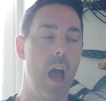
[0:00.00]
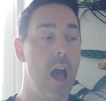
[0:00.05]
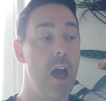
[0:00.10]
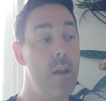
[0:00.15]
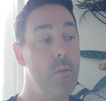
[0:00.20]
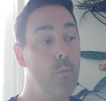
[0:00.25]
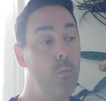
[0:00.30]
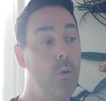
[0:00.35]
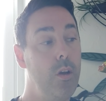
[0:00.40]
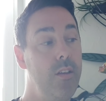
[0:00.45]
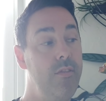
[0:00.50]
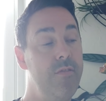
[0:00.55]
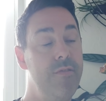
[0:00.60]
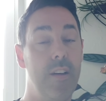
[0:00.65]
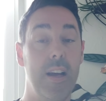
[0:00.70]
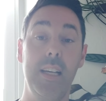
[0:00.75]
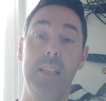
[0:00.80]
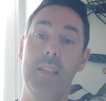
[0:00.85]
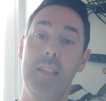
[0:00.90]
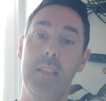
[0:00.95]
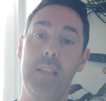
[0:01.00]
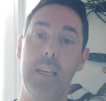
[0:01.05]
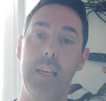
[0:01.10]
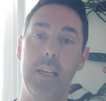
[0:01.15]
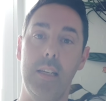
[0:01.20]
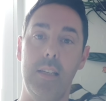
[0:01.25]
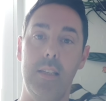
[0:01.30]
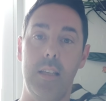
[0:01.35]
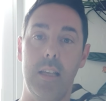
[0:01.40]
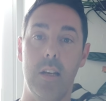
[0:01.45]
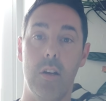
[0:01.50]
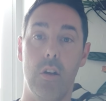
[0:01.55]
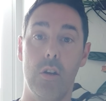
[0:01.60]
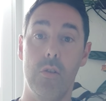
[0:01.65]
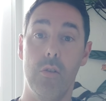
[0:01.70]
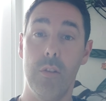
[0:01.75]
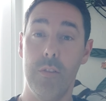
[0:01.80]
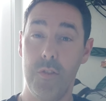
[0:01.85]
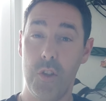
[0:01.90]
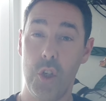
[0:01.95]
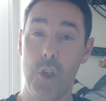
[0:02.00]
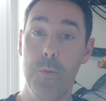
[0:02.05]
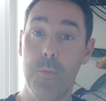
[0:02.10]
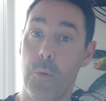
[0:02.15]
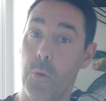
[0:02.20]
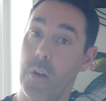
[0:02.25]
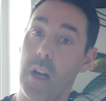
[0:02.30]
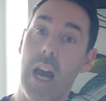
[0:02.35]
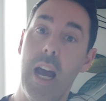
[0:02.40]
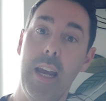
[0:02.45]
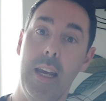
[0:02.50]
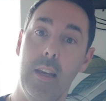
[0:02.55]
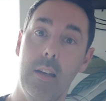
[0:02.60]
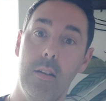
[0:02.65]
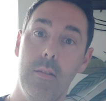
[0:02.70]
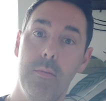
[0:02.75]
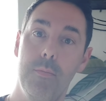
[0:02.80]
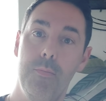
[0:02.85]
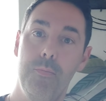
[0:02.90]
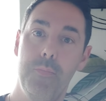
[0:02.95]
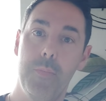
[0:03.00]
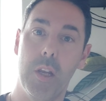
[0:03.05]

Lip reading: And we face the east in honor of Tubal-Cain,